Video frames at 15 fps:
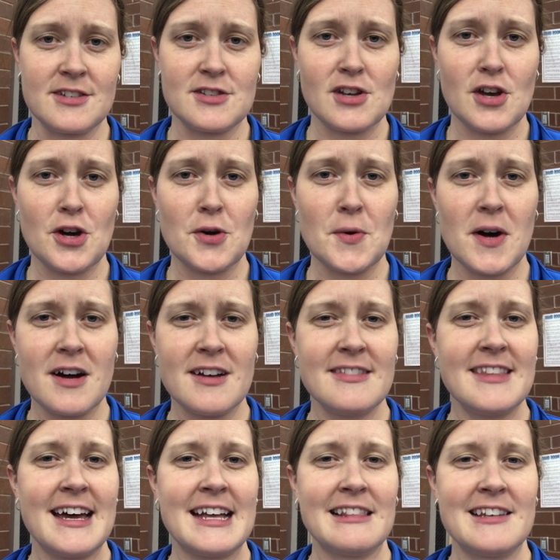So on
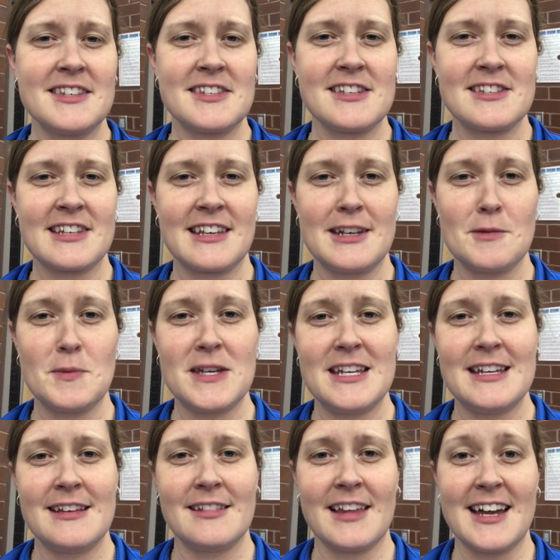that list is going to
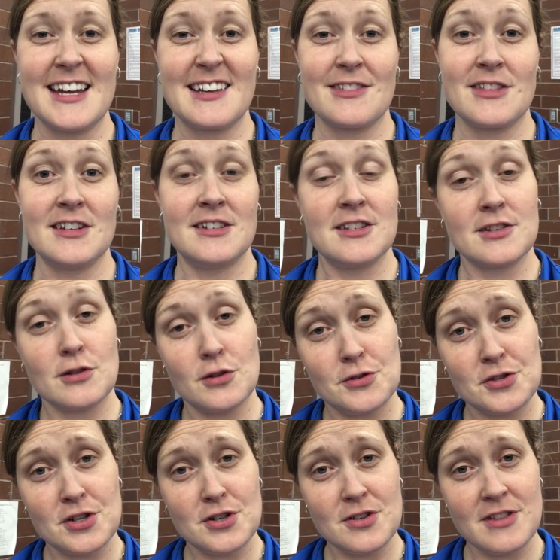be like the
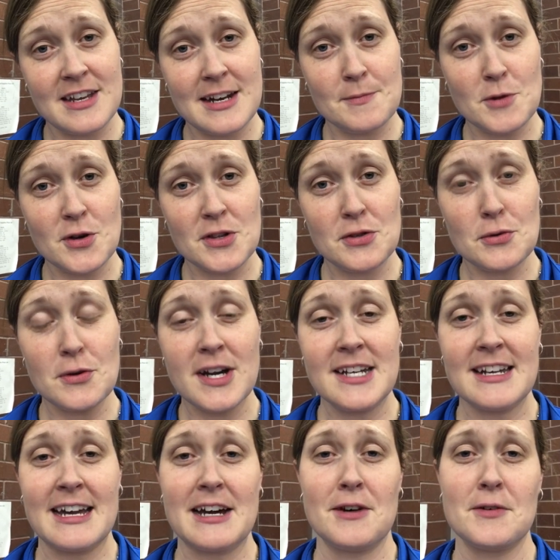disclosure that I'm going through right
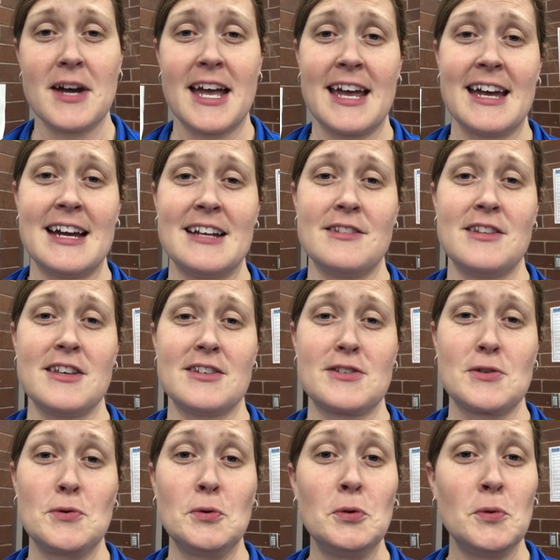now and the
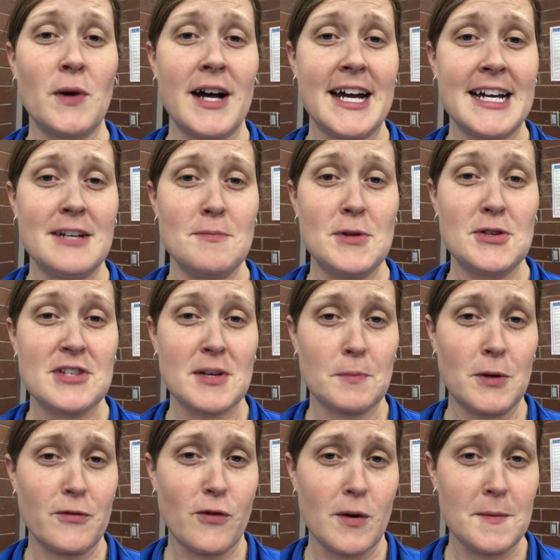school-wide music
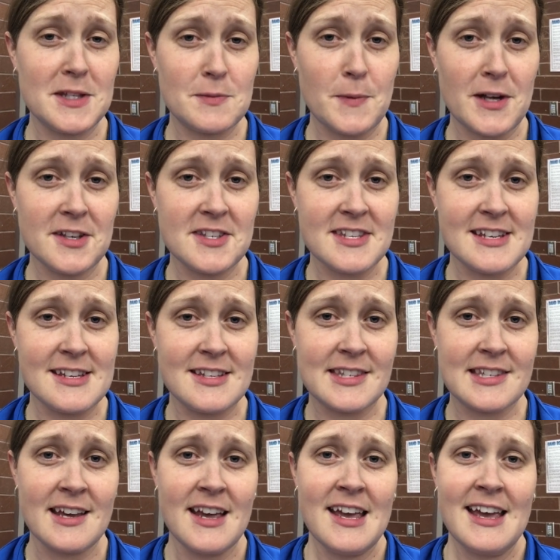performance
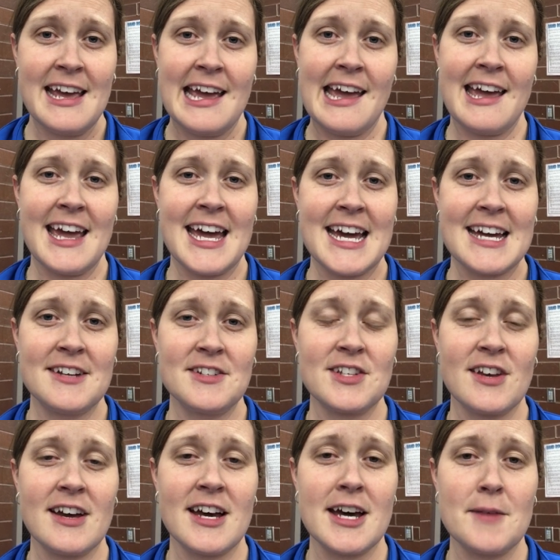policies. And
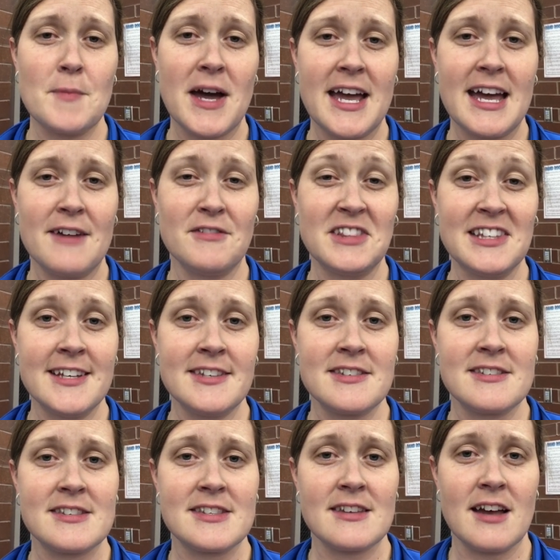I have
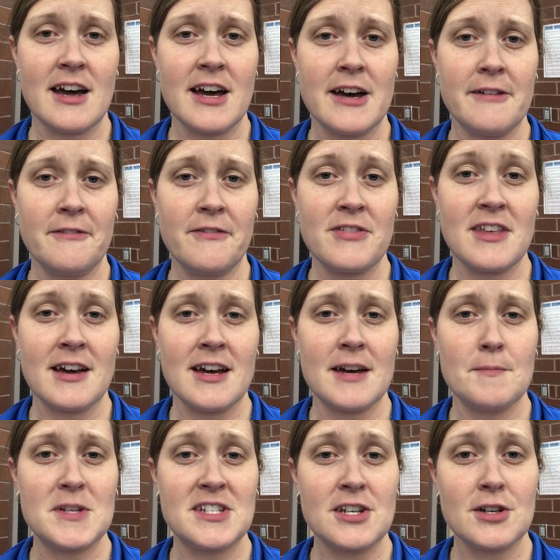lists of the
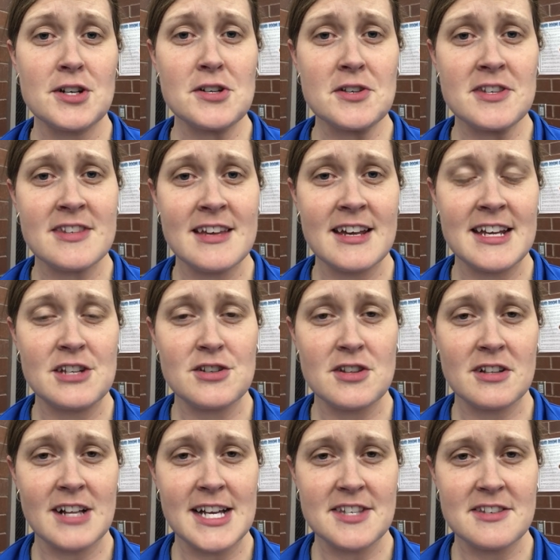materials that each of
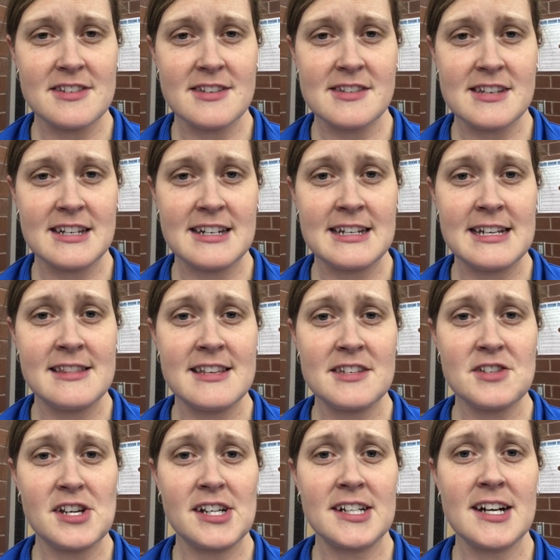the classes is going to need
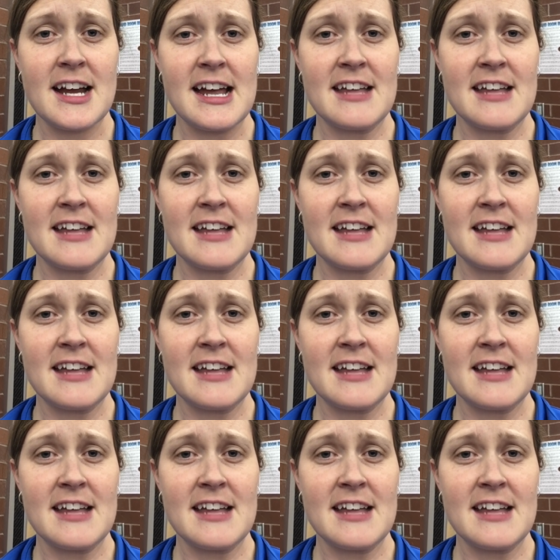this year.